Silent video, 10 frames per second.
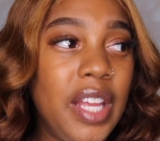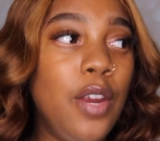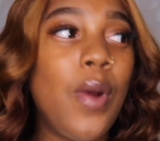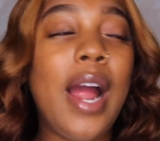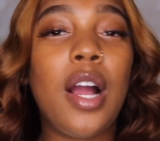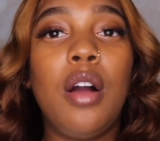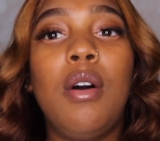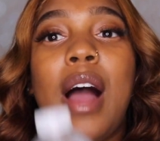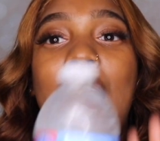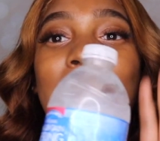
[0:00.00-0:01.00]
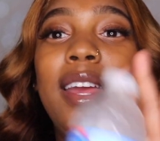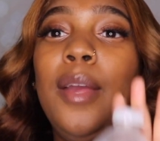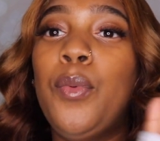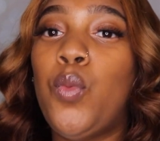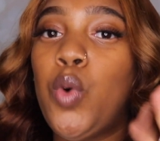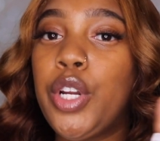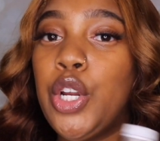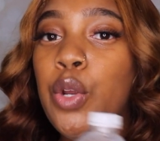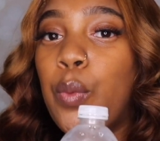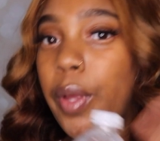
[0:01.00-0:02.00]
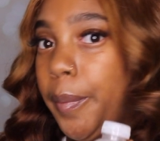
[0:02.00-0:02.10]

Anywhere I go, I keep water with